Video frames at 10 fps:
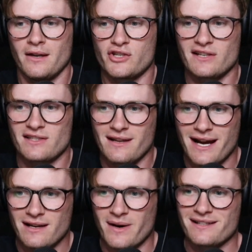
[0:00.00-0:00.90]

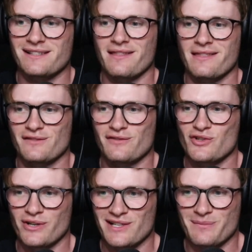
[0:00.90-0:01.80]
Jason Akermanis,
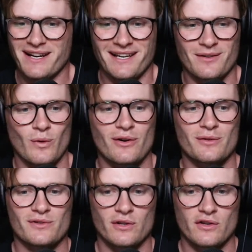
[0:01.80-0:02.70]
thanks for joining us, mate, and
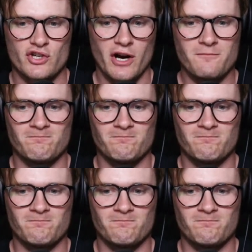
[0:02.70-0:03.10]
welcome to the show.